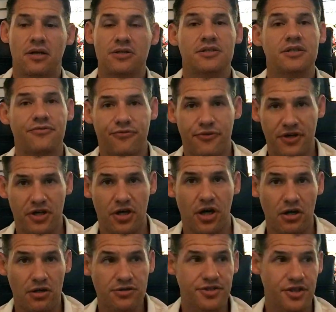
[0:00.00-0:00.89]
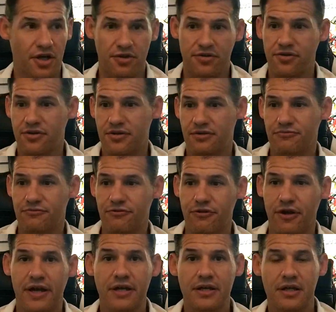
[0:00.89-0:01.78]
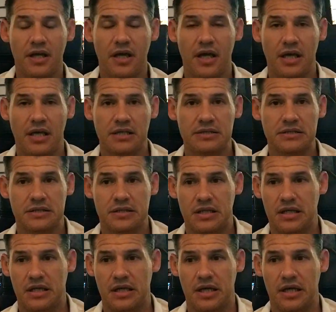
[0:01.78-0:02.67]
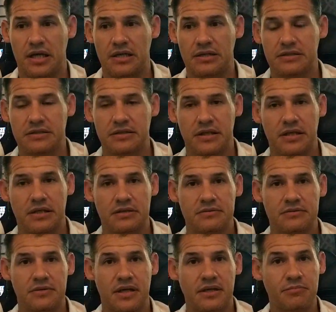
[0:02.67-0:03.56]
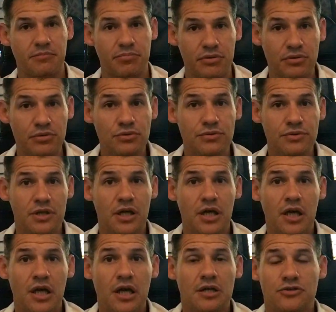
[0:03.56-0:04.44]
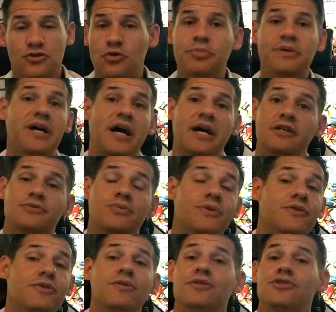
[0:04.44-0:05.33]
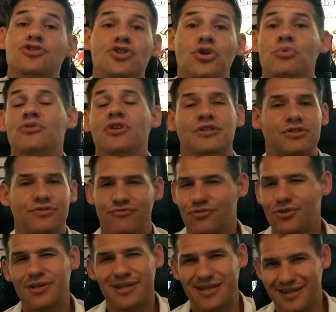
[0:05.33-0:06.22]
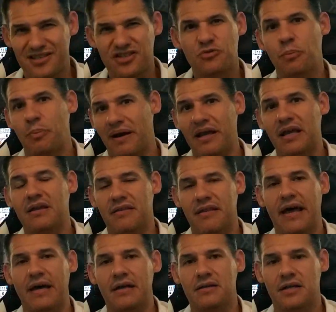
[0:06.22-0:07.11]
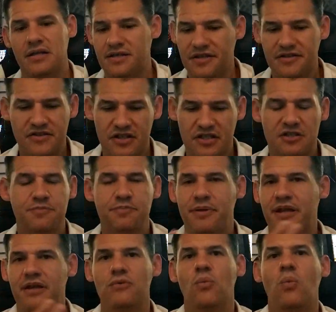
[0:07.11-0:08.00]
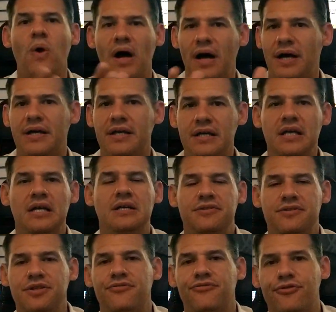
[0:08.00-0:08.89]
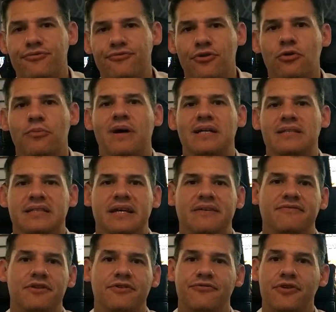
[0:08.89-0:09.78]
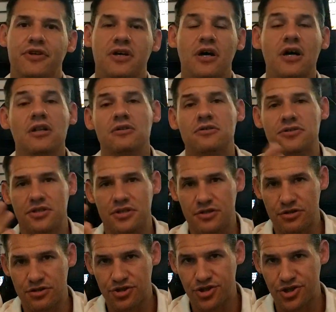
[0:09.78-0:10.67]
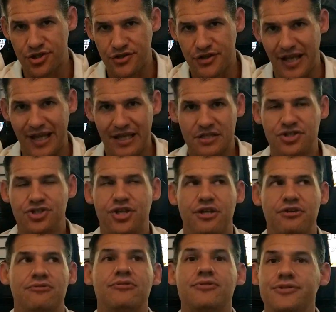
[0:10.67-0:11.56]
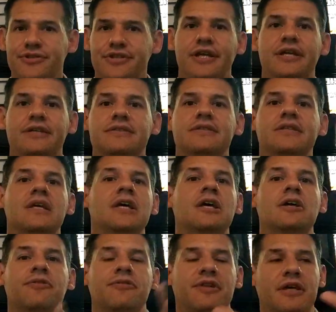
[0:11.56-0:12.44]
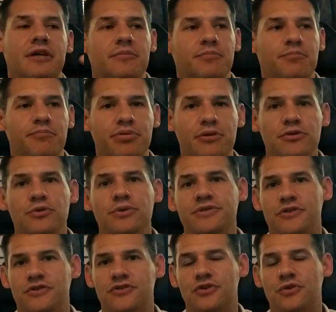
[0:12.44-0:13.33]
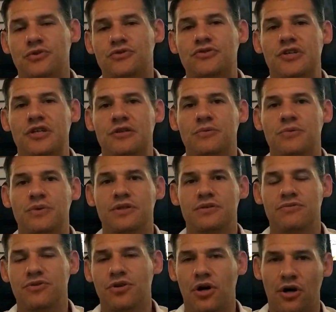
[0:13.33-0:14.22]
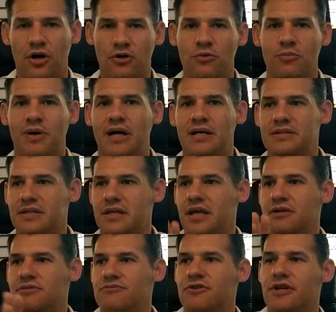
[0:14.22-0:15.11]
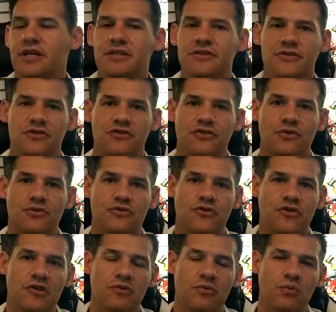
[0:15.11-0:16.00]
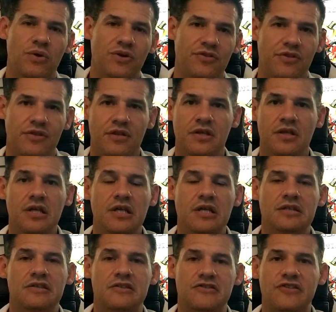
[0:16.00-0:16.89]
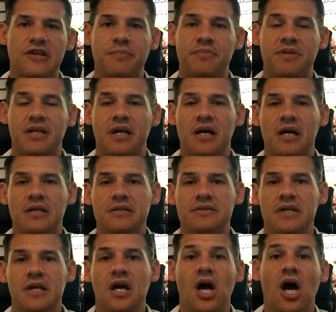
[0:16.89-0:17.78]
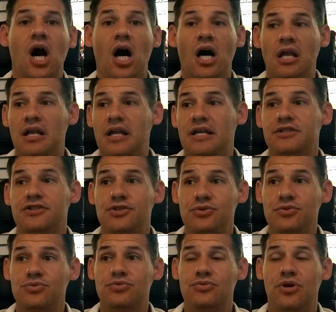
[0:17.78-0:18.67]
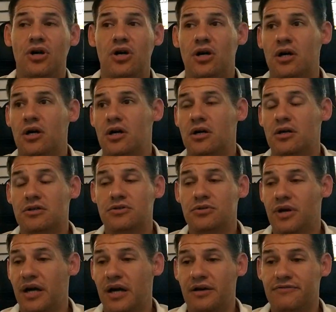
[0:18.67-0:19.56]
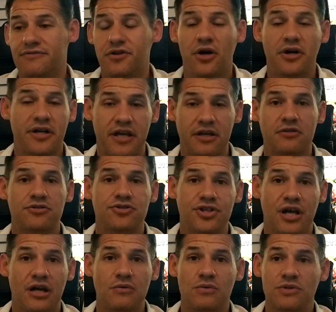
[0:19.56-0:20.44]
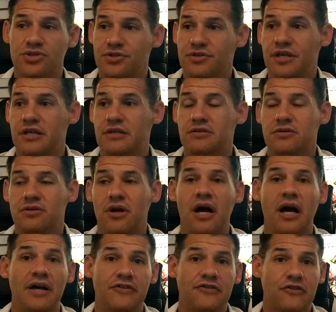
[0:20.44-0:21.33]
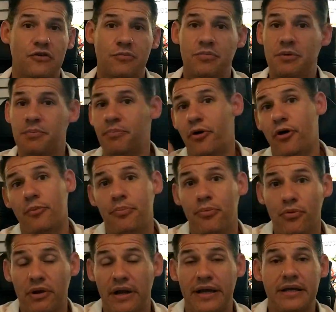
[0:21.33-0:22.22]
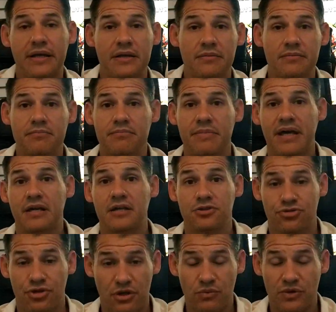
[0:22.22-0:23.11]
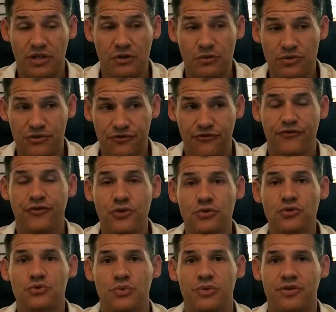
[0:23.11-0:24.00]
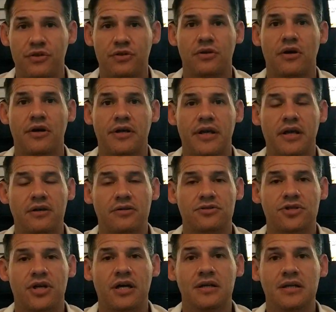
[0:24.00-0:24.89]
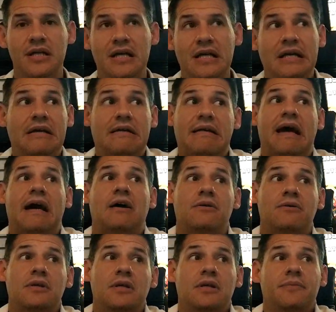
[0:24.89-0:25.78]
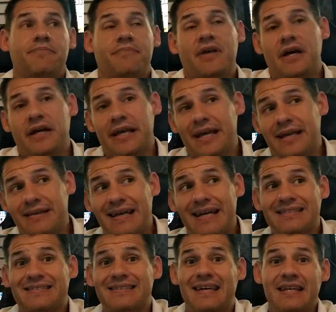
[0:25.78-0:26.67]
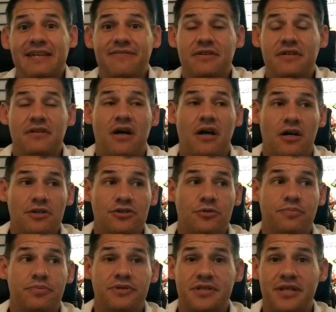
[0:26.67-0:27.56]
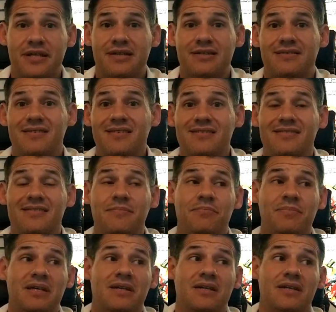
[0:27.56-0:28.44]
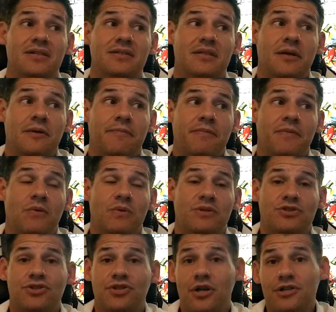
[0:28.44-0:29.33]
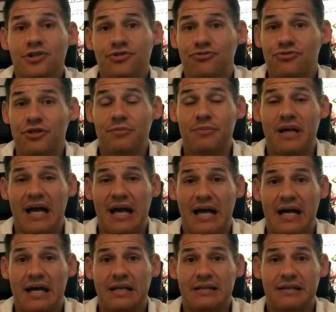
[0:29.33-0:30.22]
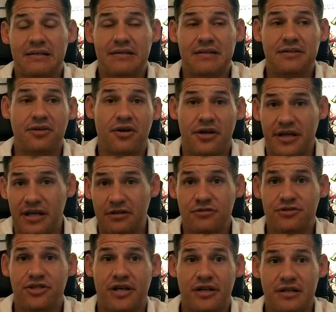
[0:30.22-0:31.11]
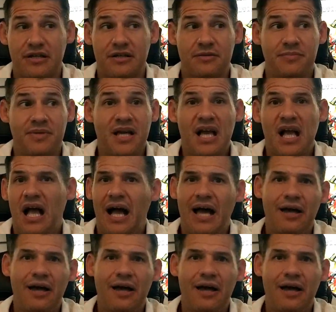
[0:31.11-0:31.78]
different colors other than red and blue. To be honest with you, the show doesn't really explain that. It doesn't explain why different robots have different colors. There's just a general sense that blue is associated with the Autobots and red is associated with the Decepticons, unless you have Dark Energon, which then your eyes could be purple, like in Megatron when he was fused with the Dark Energon. Now, again, that's not even 100% consistent, because when Starscream had the Dark Energon in him, I